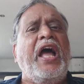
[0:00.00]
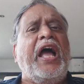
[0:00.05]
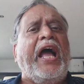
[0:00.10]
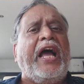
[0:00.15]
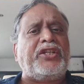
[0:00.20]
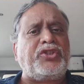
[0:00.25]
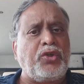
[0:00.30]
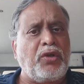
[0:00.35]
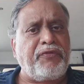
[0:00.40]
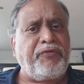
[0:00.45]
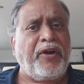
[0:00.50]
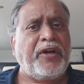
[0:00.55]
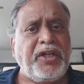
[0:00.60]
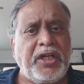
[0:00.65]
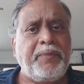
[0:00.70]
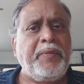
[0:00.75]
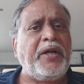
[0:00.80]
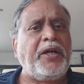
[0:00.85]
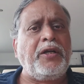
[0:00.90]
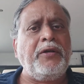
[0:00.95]
as your
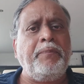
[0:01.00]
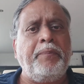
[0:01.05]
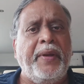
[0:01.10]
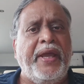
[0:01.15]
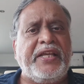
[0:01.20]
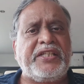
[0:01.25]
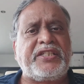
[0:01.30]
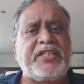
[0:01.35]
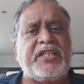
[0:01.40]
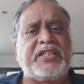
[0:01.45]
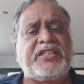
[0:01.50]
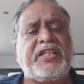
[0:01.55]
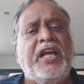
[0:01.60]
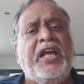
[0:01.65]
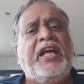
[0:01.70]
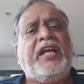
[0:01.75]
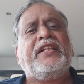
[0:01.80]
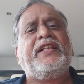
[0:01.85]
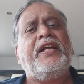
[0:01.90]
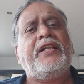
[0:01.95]
fundamental basis,
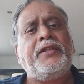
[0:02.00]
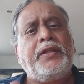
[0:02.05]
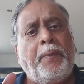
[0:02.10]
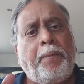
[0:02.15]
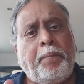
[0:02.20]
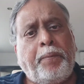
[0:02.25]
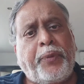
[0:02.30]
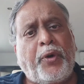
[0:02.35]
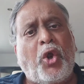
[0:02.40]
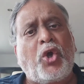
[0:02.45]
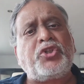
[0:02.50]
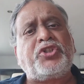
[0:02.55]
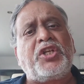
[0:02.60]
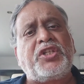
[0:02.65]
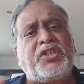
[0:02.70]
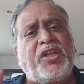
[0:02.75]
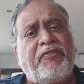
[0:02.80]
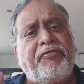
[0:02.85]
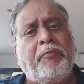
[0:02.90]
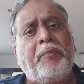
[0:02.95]
then the
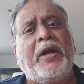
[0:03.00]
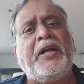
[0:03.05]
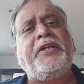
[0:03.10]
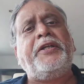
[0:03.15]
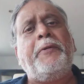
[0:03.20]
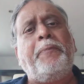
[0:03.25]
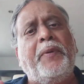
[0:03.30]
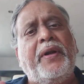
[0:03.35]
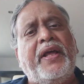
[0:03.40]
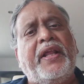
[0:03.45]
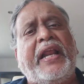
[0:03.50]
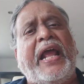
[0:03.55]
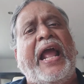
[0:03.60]
process of multiplier